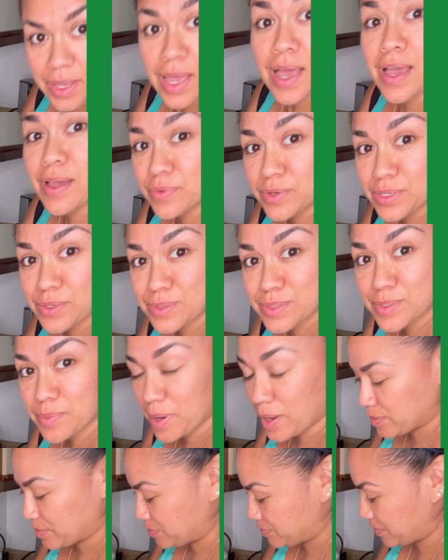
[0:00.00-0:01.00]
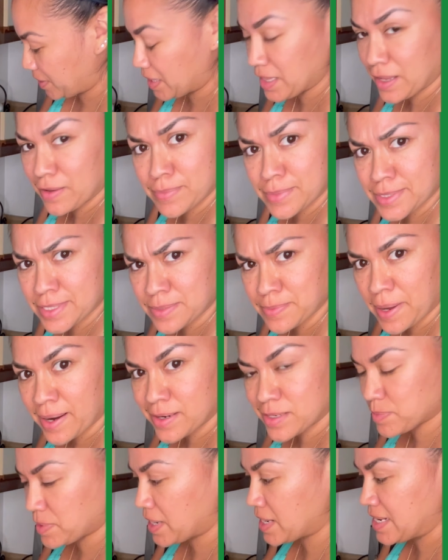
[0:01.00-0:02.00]
I reused the bottle. I love Missus
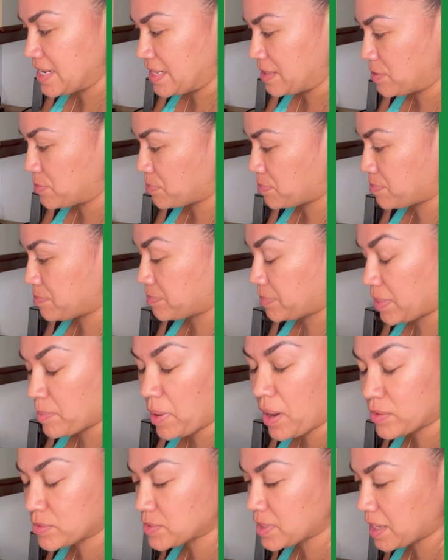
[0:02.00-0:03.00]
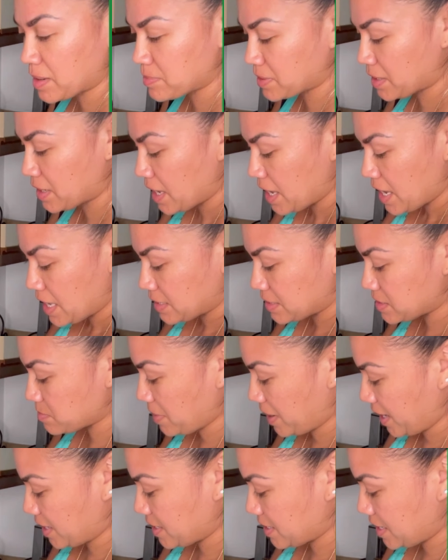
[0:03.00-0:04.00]
Myers, but I needed the bottle, so I kept it. This is
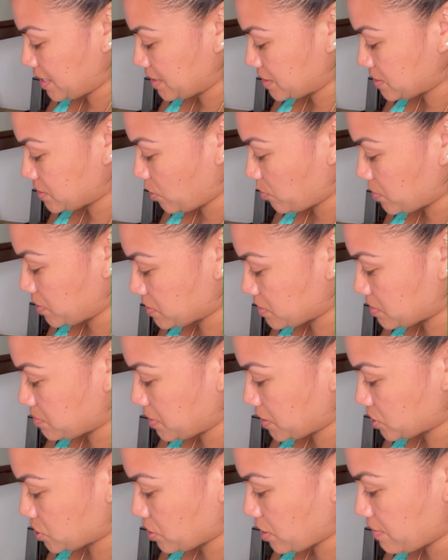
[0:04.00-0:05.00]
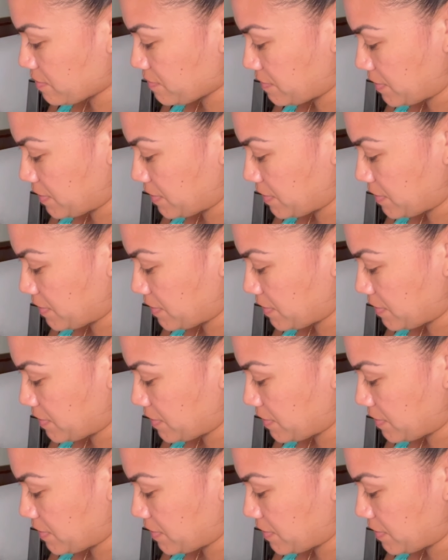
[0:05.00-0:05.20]
my handy dandy soap. This is a mixture of